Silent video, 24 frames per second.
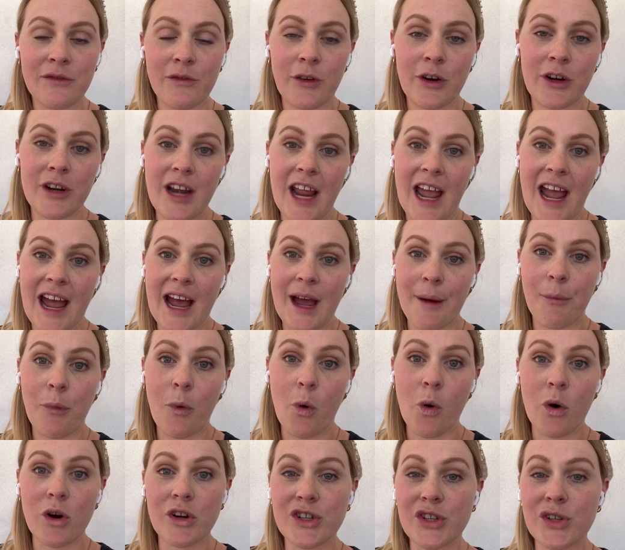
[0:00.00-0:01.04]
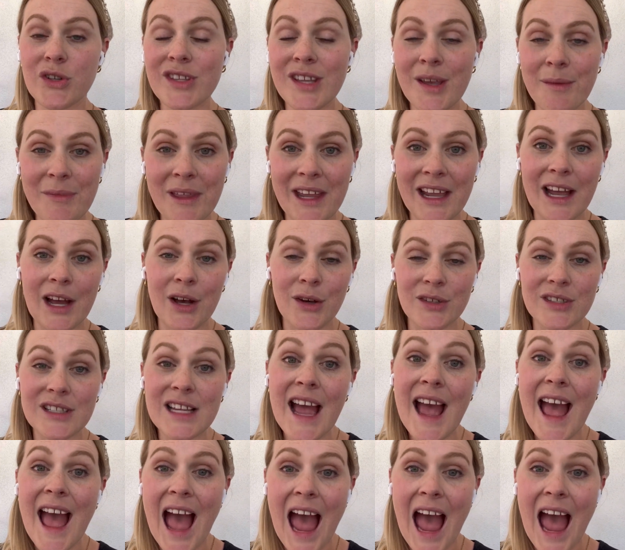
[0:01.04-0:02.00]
for a nap or do something else,